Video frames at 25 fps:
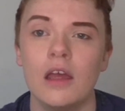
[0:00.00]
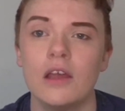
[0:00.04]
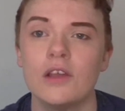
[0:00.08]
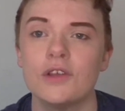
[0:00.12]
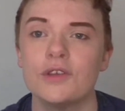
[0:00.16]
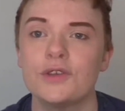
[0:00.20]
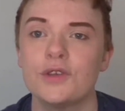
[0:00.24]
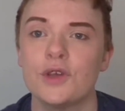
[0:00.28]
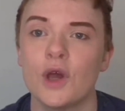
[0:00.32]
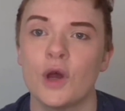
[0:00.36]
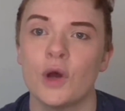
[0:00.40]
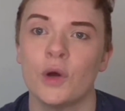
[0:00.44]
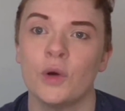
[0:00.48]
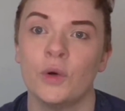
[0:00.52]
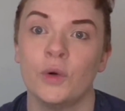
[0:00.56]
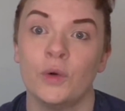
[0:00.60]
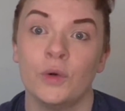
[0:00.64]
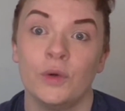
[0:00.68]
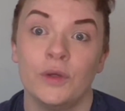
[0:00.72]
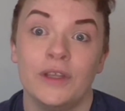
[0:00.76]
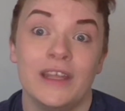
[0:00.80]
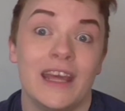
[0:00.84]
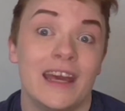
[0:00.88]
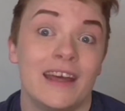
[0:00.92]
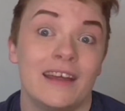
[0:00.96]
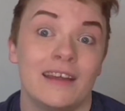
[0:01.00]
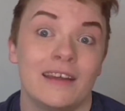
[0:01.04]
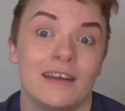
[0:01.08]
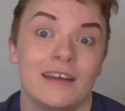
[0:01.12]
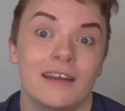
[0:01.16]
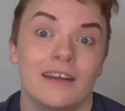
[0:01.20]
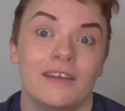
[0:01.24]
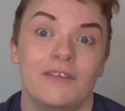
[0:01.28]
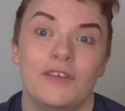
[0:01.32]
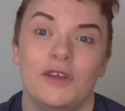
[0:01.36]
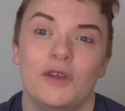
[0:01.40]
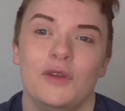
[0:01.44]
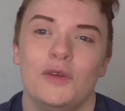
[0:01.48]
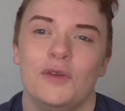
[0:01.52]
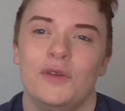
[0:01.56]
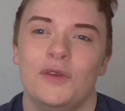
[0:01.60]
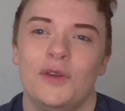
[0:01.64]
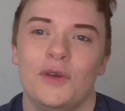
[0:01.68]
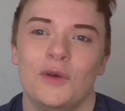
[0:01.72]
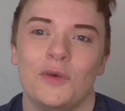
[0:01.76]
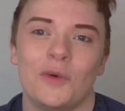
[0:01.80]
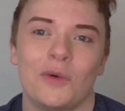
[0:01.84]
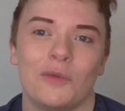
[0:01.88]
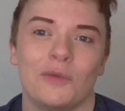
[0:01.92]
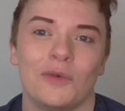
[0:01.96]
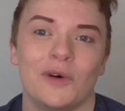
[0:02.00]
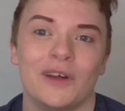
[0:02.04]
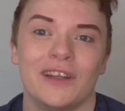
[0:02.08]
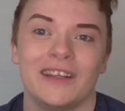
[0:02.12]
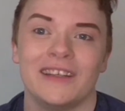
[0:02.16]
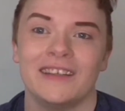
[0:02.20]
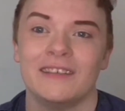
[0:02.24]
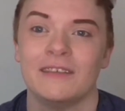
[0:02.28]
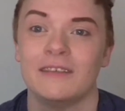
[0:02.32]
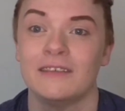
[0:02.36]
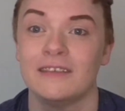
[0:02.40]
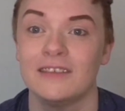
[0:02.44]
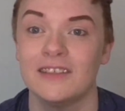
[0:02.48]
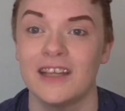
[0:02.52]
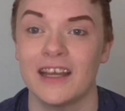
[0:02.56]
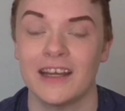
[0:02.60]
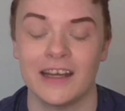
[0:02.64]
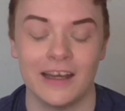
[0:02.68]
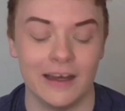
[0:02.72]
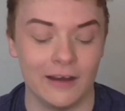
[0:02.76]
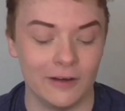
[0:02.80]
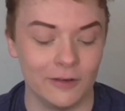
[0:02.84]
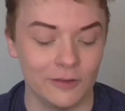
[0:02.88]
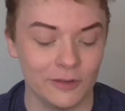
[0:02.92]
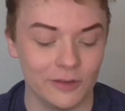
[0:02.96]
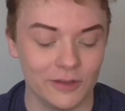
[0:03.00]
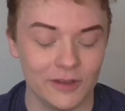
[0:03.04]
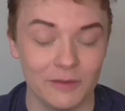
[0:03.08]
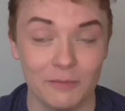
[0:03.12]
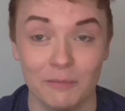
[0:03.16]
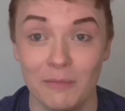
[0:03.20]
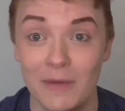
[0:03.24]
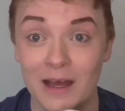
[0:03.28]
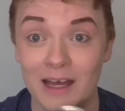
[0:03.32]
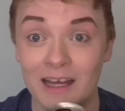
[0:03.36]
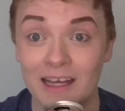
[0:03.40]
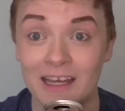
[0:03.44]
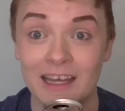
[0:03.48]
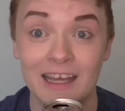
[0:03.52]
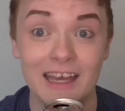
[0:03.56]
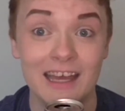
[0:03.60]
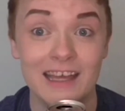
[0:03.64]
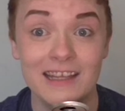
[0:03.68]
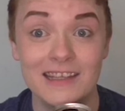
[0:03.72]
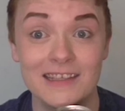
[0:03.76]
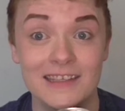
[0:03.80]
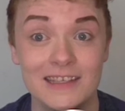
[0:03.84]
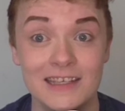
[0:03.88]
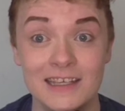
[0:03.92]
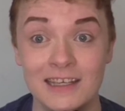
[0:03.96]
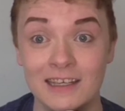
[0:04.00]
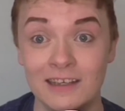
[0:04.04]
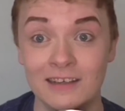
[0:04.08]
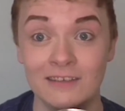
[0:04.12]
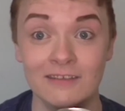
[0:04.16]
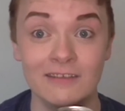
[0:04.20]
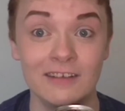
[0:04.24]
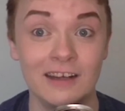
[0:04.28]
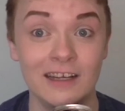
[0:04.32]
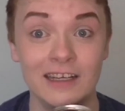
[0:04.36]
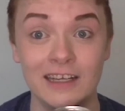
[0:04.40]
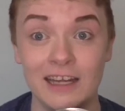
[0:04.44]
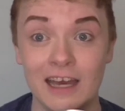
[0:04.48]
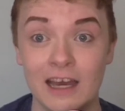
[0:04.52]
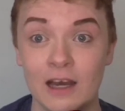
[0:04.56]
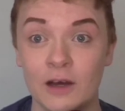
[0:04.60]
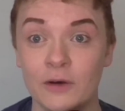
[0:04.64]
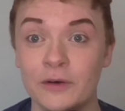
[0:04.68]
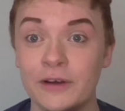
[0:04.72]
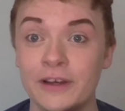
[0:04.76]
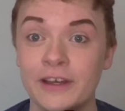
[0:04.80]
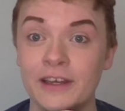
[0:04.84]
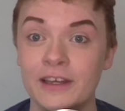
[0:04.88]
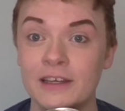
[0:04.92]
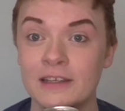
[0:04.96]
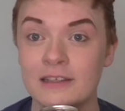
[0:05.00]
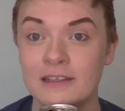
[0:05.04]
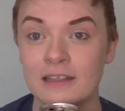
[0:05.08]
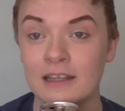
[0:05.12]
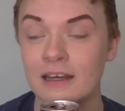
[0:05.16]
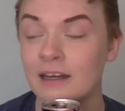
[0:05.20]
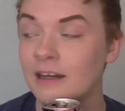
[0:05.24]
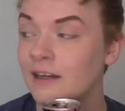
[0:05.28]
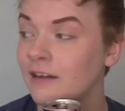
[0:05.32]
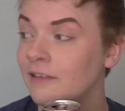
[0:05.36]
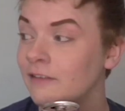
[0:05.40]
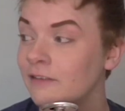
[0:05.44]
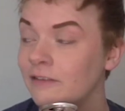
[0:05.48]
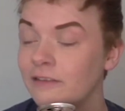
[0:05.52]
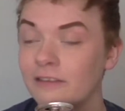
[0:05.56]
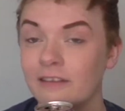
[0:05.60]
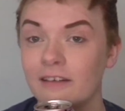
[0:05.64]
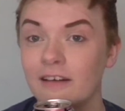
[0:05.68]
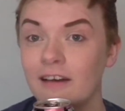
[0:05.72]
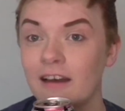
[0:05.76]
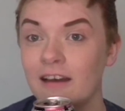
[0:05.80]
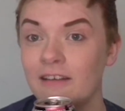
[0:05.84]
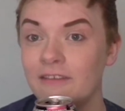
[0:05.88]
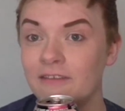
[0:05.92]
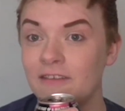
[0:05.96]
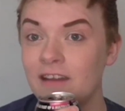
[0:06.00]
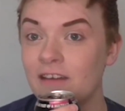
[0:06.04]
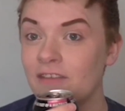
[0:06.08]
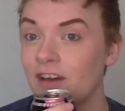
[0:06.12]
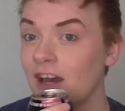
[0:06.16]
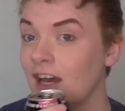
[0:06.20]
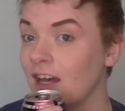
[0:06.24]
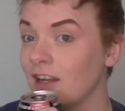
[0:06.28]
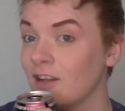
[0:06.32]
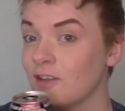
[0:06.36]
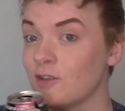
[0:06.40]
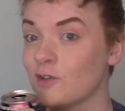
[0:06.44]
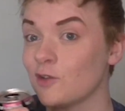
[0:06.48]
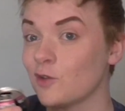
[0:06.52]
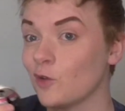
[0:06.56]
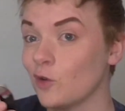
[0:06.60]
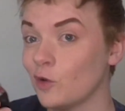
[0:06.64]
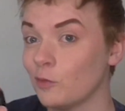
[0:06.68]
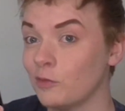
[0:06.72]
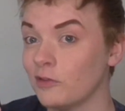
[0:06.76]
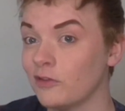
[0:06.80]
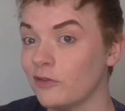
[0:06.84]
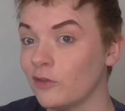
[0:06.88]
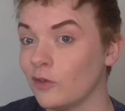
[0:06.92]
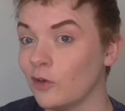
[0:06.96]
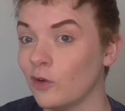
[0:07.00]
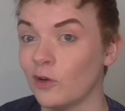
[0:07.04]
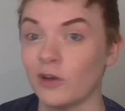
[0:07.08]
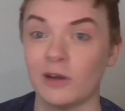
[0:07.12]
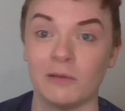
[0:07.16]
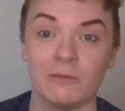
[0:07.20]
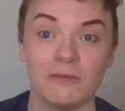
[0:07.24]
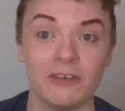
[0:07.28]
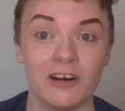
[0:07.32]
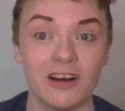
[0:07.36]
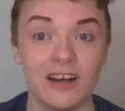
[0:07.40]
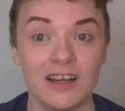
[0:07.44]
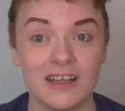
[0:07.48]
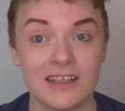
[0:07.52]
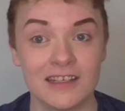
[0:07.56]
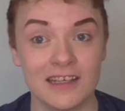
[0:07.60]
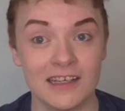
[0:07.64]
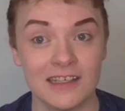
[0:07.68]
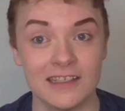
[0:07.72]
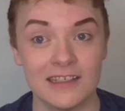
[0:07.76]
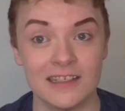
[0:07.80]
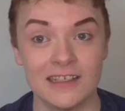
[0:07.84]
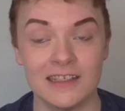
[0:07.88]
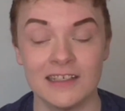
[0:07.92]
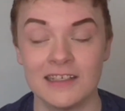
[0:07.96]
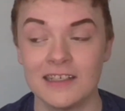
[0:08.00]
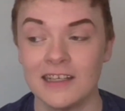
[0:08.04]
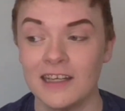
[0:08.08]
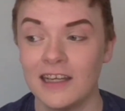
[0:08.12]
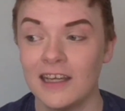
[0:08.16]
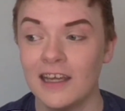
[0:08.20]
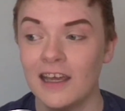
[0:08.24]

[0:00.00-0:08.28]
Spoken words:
So yeah, if you do want one, check out my Etsy right now. It is live. I've never had a store before and I'm very excited.